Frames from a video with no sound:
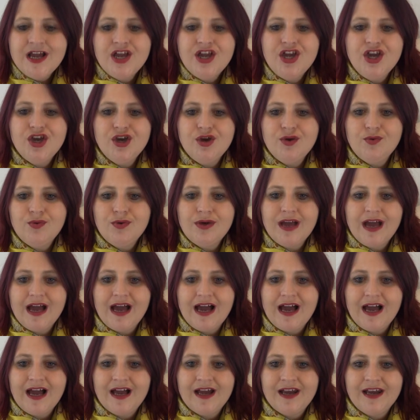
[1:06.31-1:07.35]
You
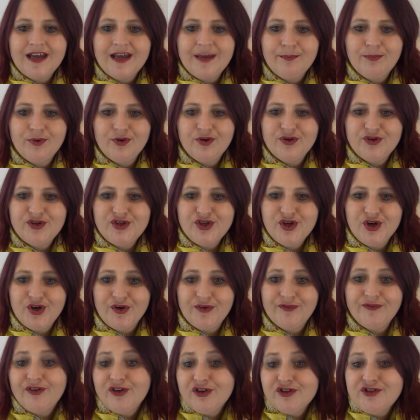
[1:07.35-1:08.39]
can put your
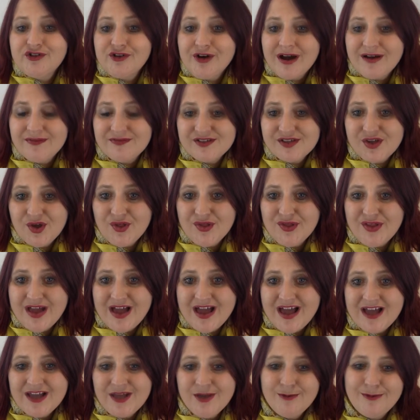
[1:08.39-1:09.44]
photographs on
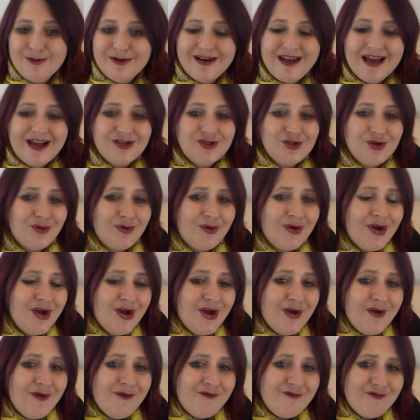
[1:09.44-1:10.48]
there. You can add your
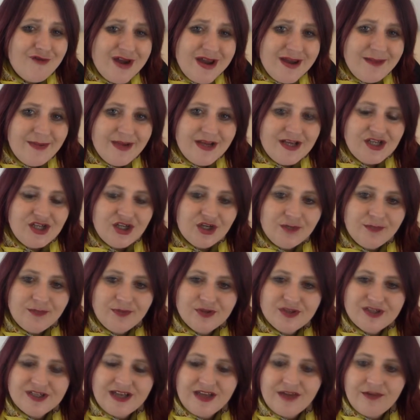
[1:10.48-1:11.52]
freebies. You can
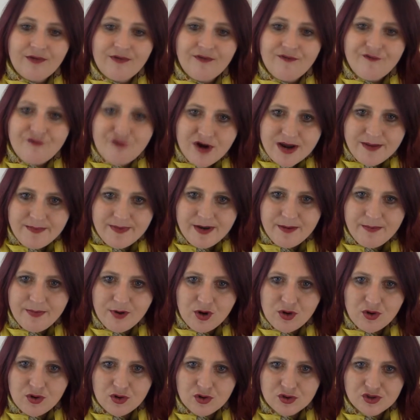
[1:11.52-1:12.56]
put together a freebie
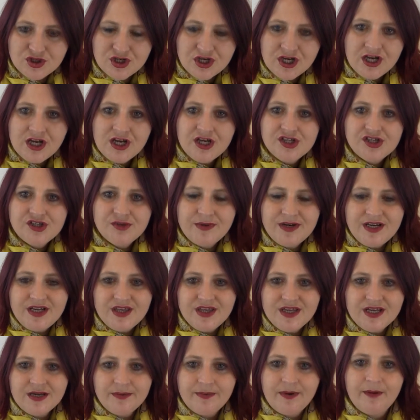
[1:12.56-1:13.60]
board. So when you
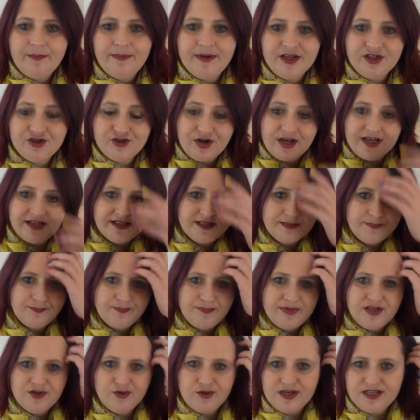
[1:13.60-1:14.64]
think about Pinterest,
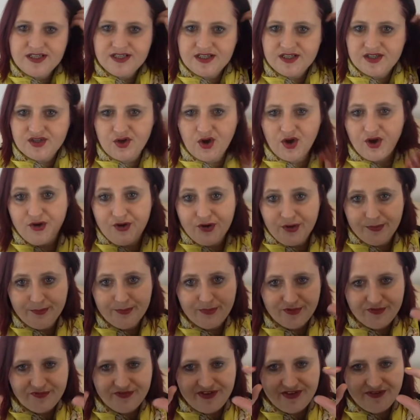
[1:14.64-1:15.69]
Pinterest has got a number
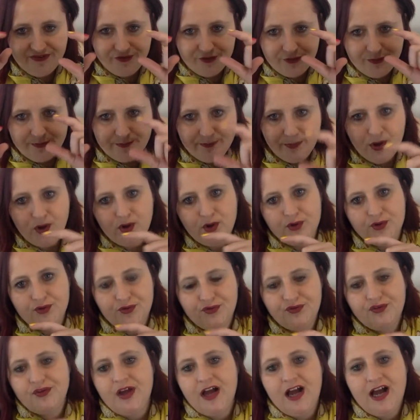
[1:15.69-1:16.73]
of different
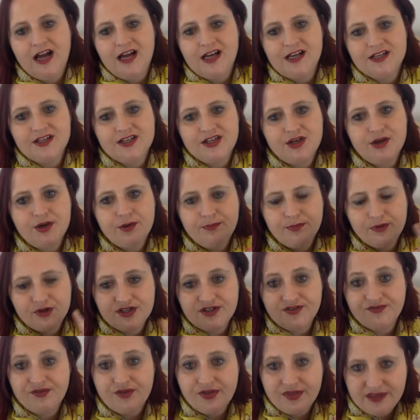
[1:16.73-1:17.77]
boards, and you can put
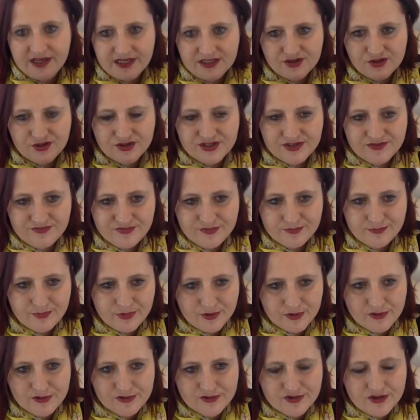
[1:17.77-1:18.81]
different things on different
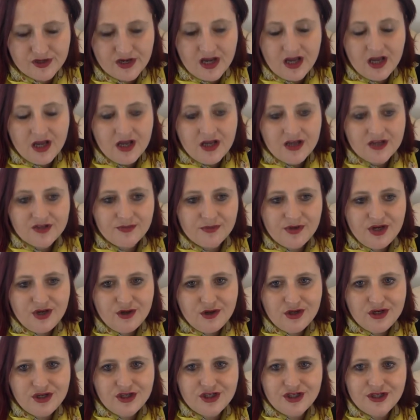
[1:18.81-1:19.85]
boards. So what you
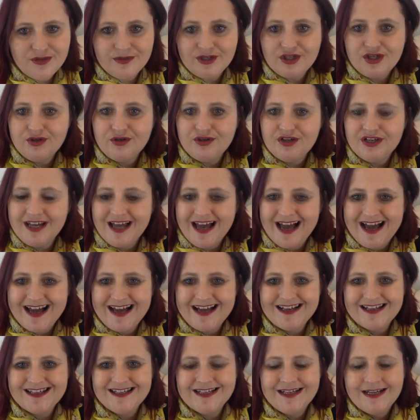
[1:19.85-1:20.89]
can do is you can
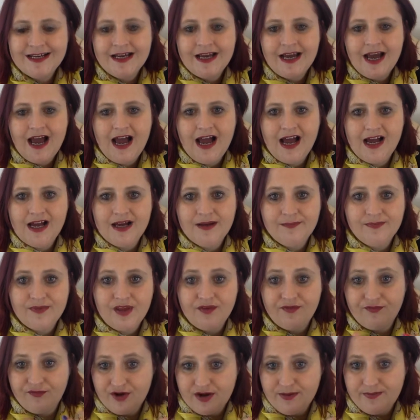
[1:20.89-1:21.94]
add a
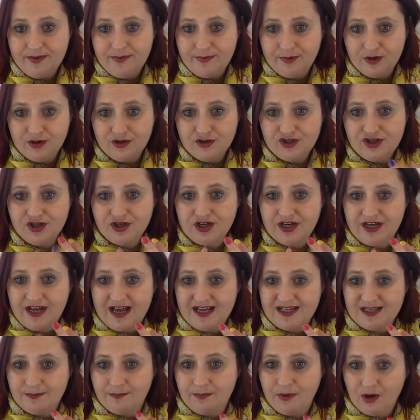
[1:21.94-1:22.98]
freebie board. You can
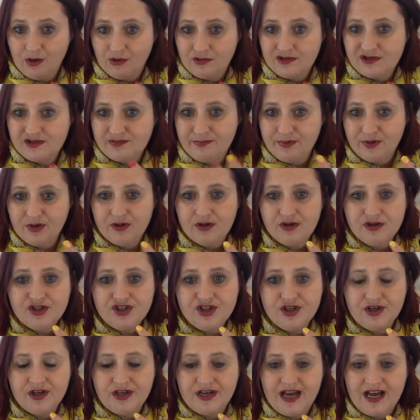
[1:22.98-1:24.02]
add a blogs board.
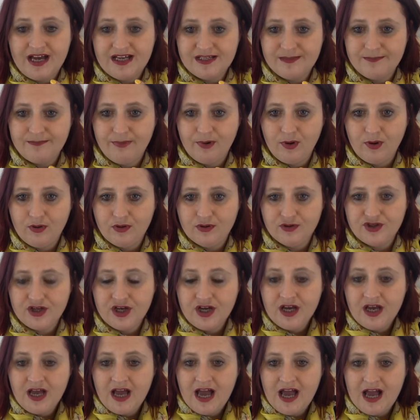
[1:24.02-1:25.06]
You can add a board
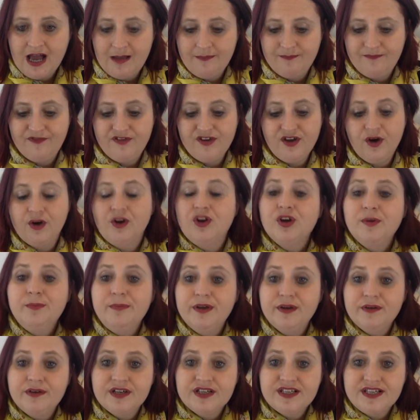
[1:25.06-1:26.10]
for your
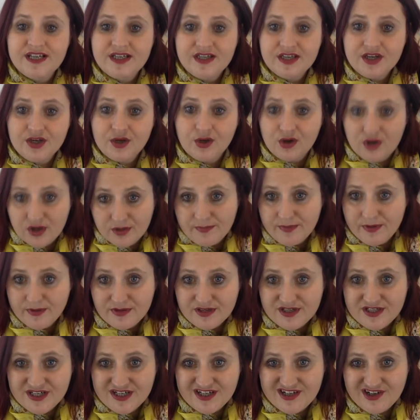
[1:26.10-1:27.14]
community that your
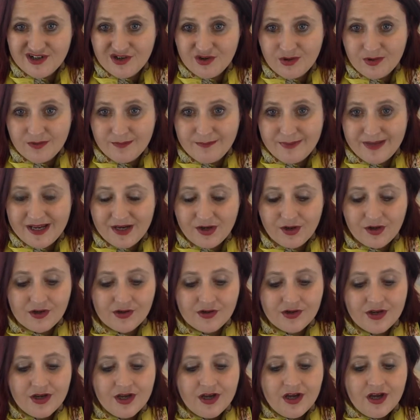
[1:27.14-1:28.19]
community can go and pin
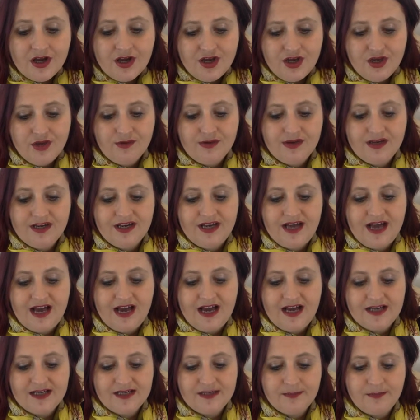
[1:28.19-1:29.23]
on. You can
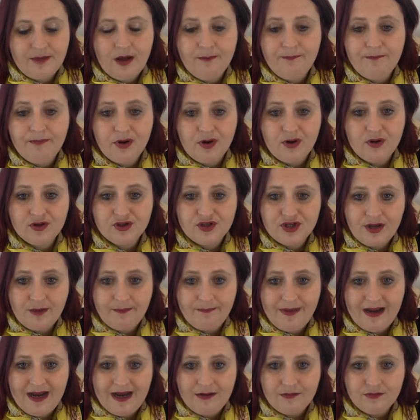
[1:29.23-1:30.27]
add a board
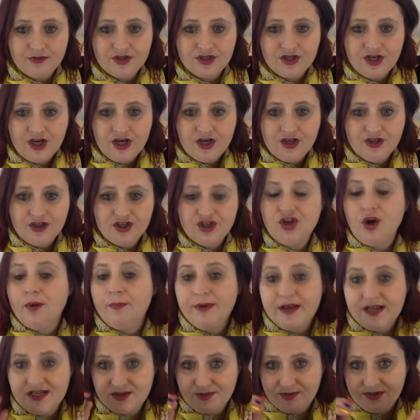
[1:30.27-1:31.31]
about the
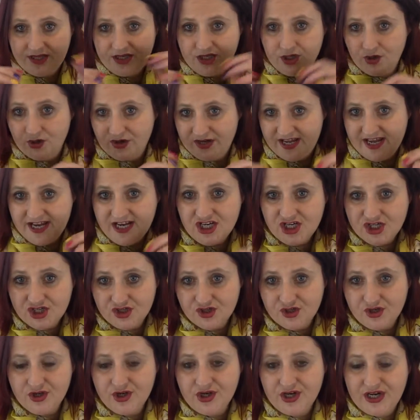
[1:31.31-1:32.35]
topics within your niche,
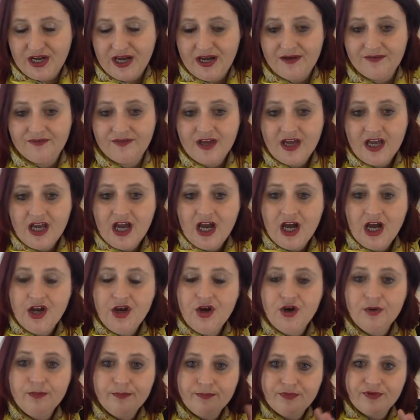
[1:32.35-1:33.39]
so you can have a
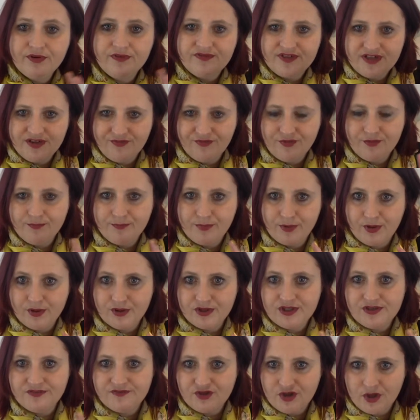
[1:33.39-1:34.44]
number of different
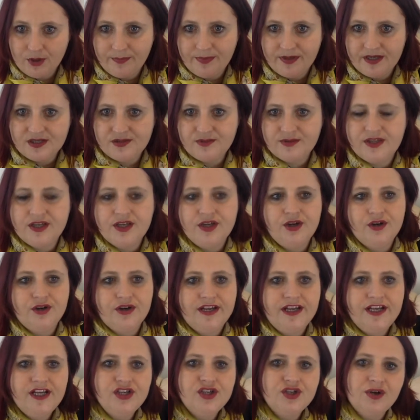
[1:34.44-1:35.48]
boards of topics within your
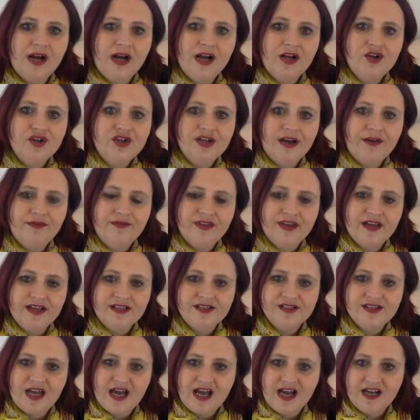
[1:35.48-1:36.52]
niche. So I could have
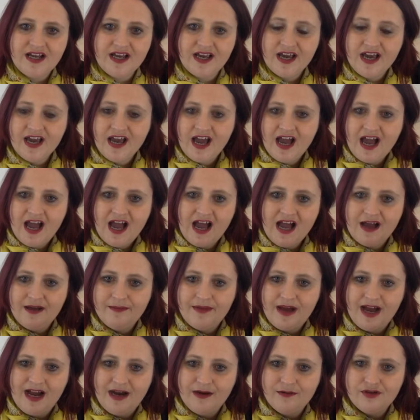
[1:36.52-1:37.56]
things like
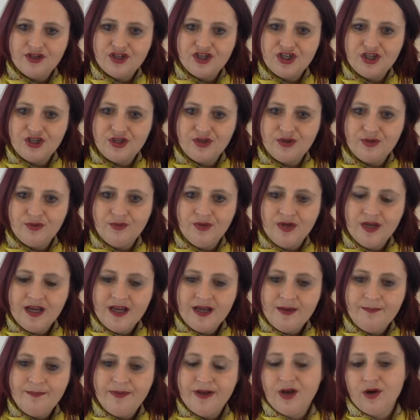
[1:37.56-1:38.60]
how to
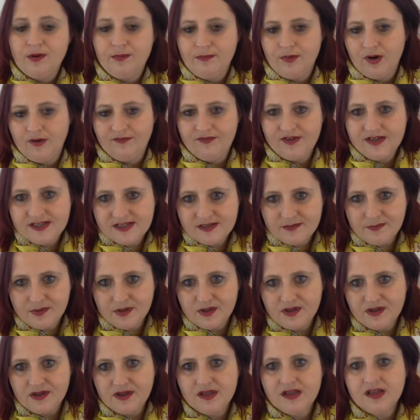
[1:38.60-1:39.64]
become more
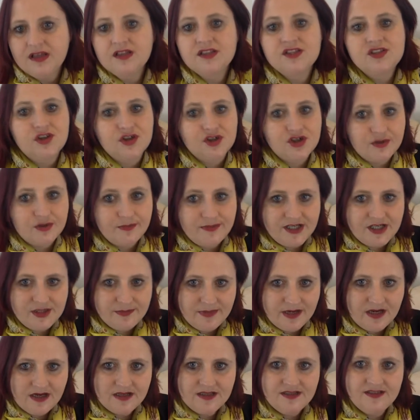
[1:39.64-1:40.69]
visible, social media
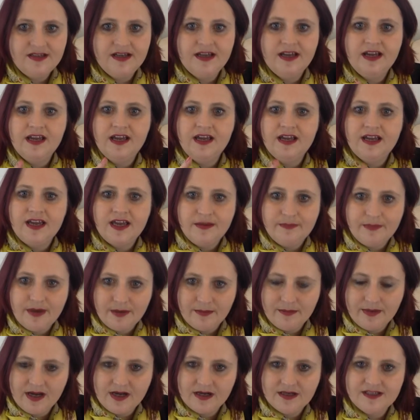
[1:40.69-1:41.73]
marketing, email
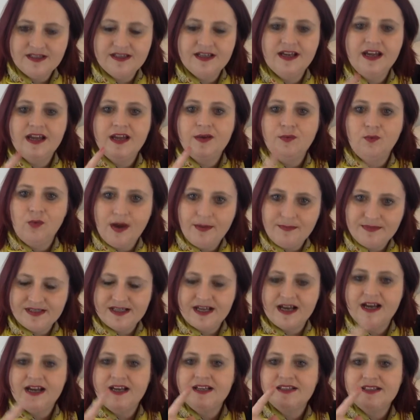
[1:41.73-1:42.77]
marketing,
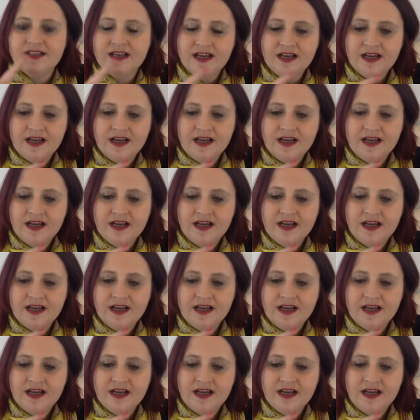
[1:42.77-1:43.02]
websites.